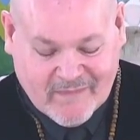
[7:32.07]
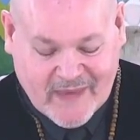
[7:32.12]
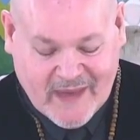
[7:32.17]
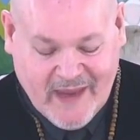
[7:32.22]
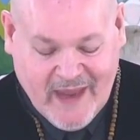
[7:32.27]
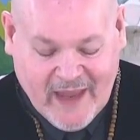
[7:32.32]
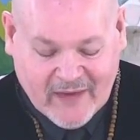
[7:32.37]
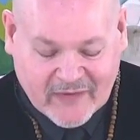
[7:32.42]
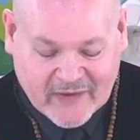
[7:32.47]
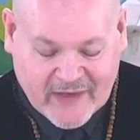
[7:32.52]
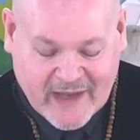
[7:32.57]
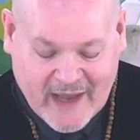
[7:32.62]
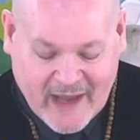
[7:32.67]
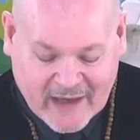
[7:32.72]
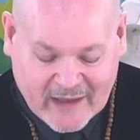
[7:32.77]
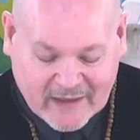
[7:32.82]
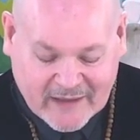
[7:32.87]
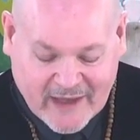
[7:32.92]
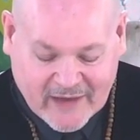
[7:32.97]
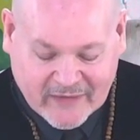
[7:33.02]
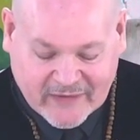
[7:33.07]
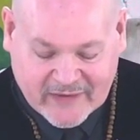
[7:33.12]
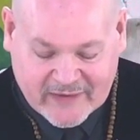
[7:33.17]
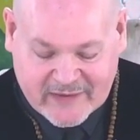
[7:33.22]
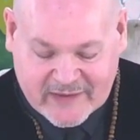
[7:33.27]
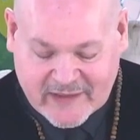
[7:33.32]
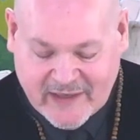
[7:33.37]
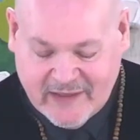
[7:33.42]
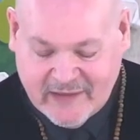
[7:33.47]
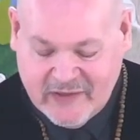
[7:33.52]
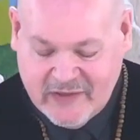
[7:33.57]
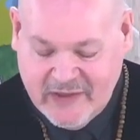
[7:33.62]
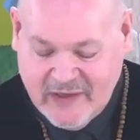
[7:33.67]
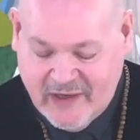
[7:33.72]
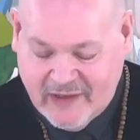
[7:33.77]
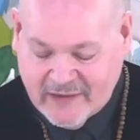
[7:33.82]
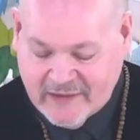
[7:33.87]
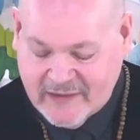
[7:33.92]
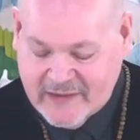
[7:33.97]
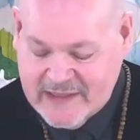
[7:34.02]
As an adolescent and
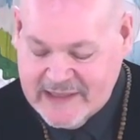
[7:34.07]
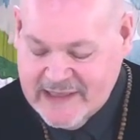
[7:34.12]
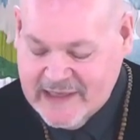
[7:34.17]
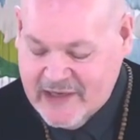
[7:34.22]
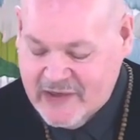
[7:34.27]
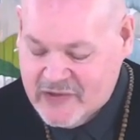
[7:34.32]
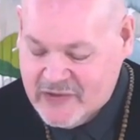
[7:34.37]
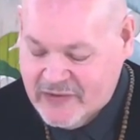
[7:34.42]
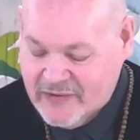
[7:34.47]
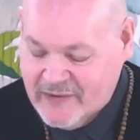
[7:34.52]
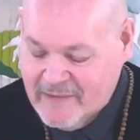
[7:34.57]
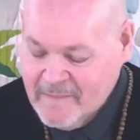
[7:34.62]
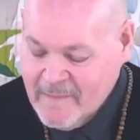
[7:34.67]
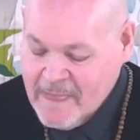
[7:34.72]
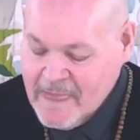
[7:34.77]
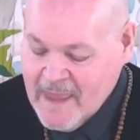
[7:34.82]
young teenager,